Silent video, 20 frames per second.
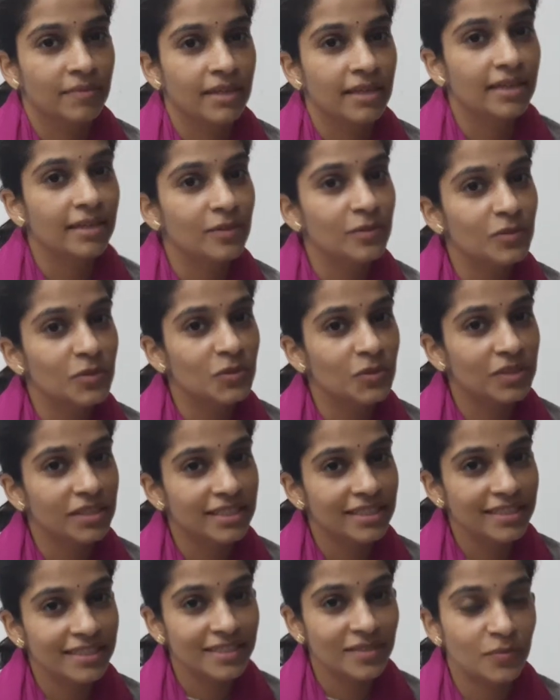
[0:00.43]
Hello
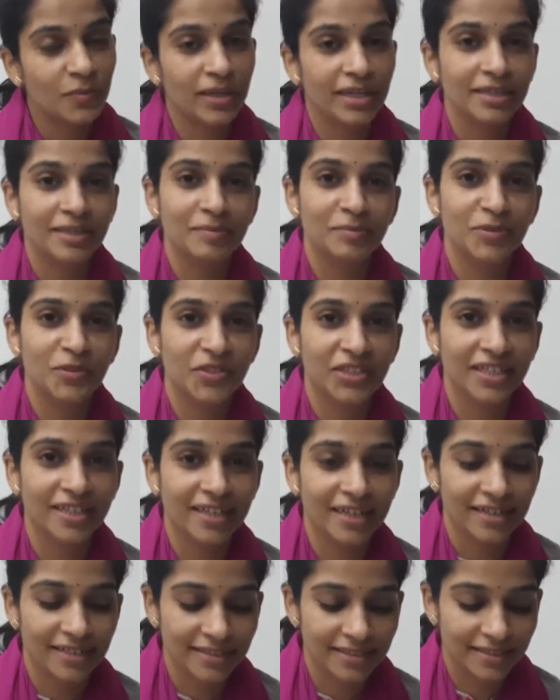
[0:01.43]
students, welcome to the
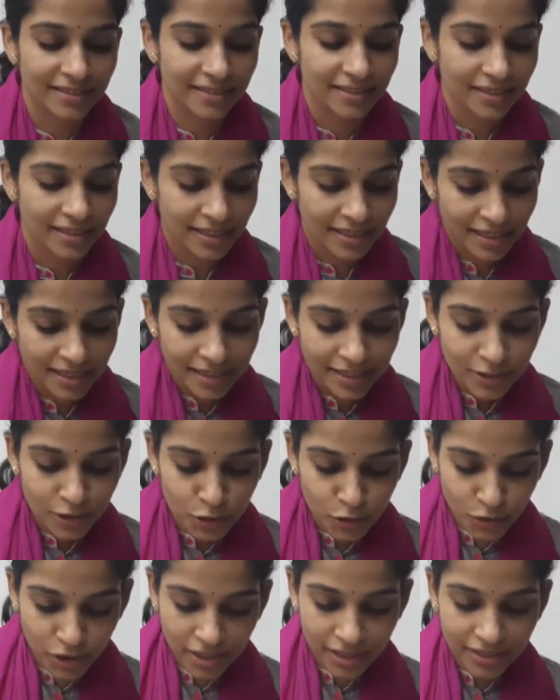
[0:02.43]
class.
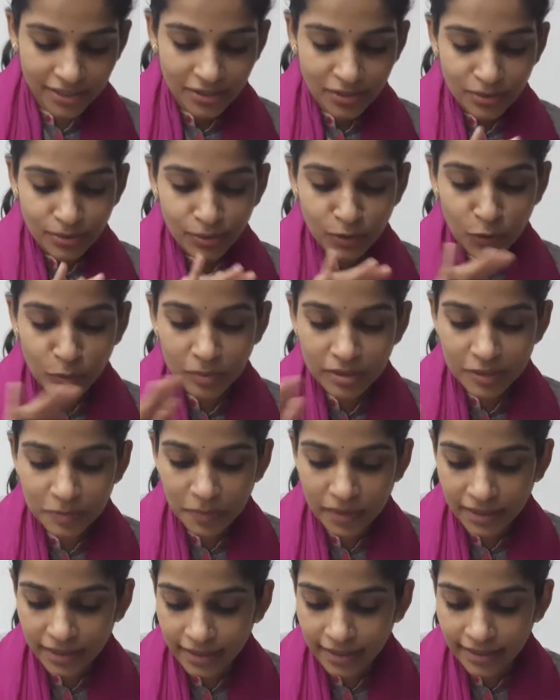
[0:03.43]
Today you must
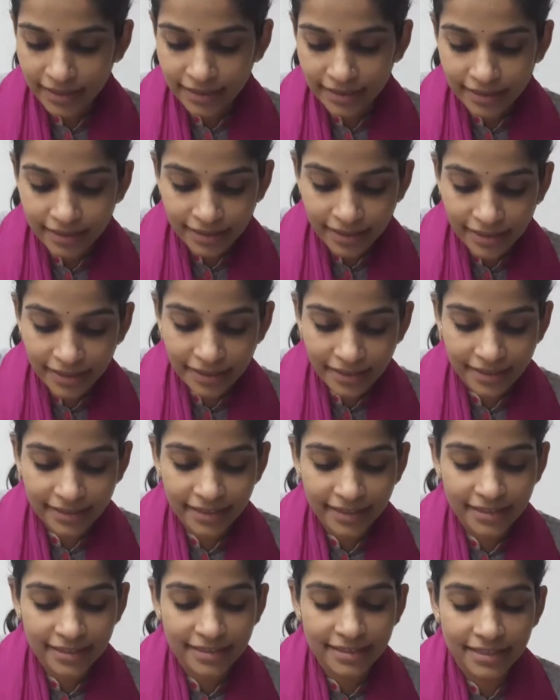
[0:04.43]
be think, thinking
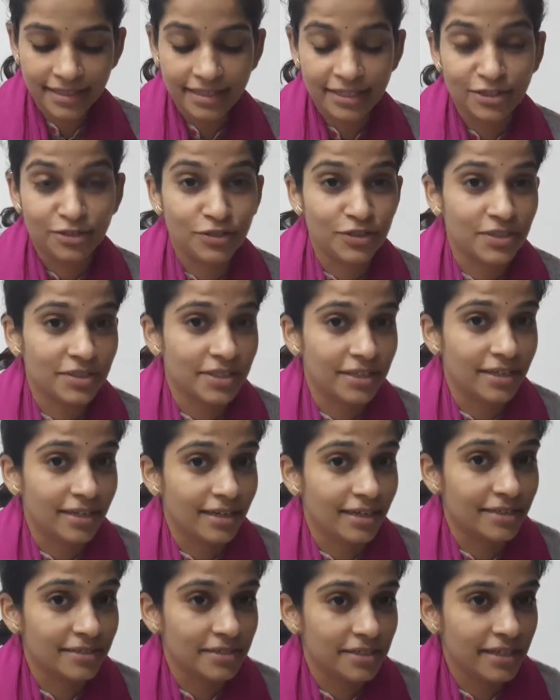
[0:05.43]
that it's an interesting
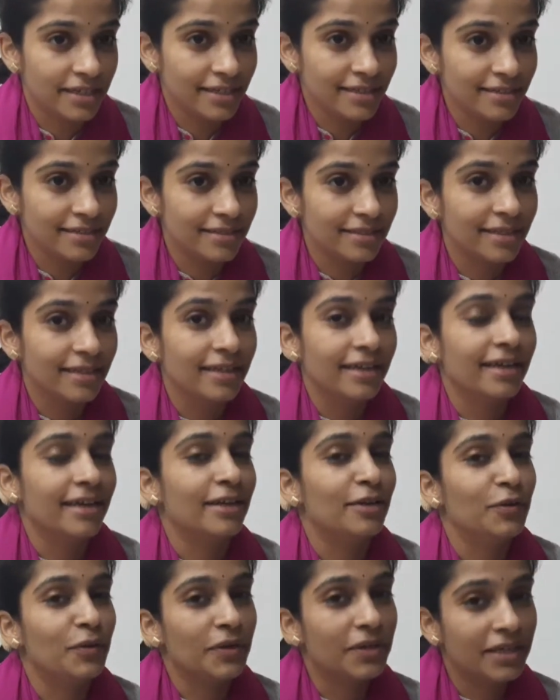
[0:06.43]
class. Yes, and
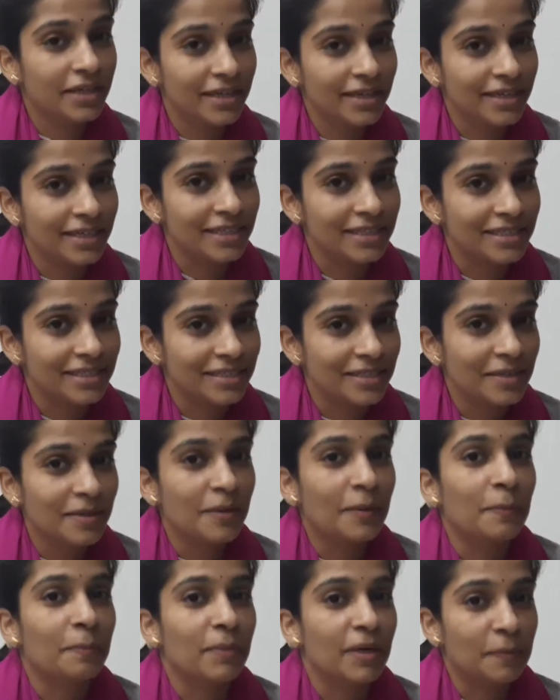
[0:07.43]
you are correct.
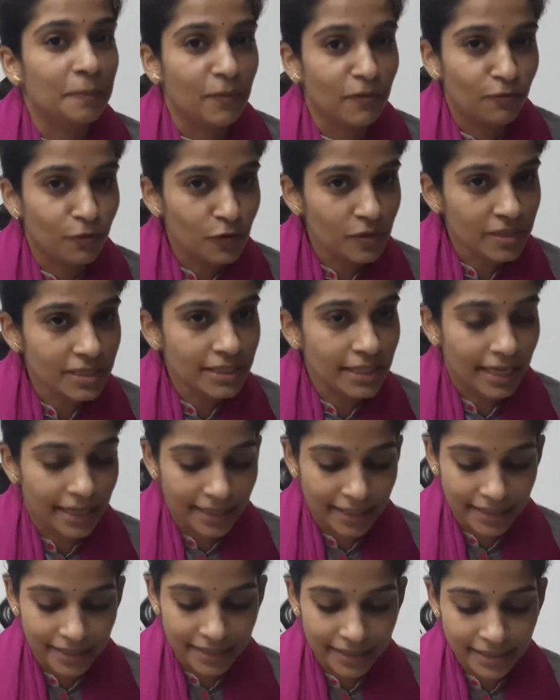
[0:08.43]
But before
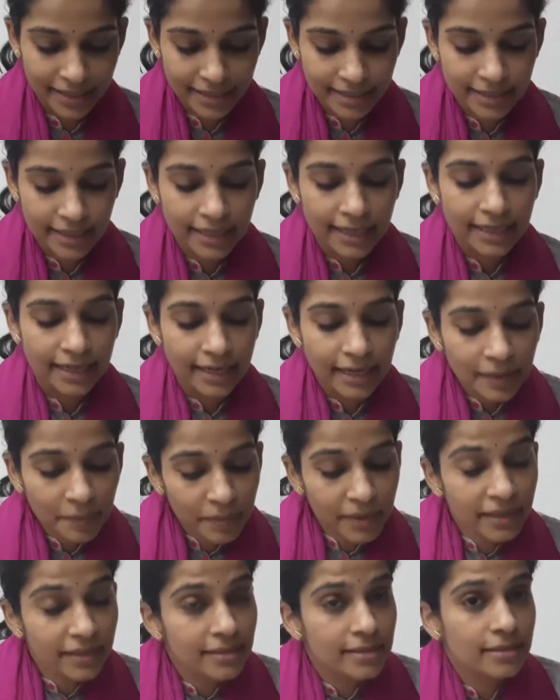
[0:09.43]
starting this, let
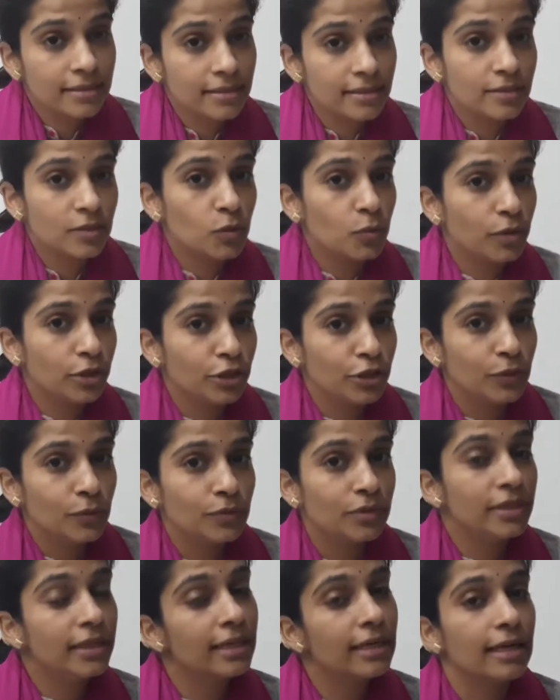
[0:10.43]
me discuss with you
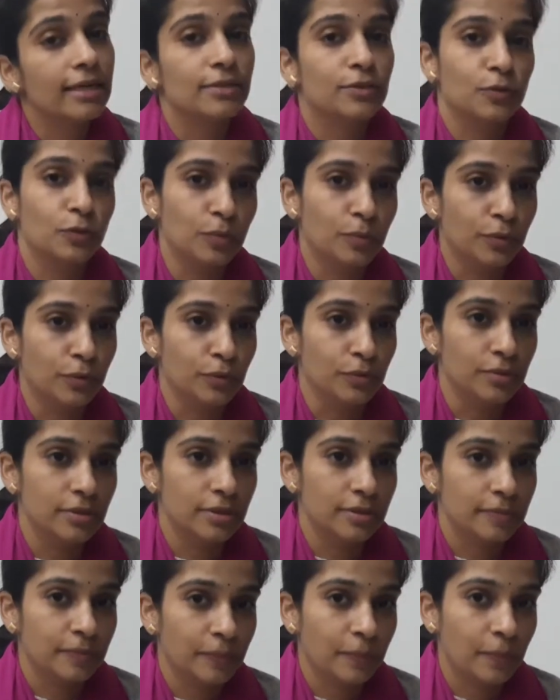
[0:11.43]
the classroom rules.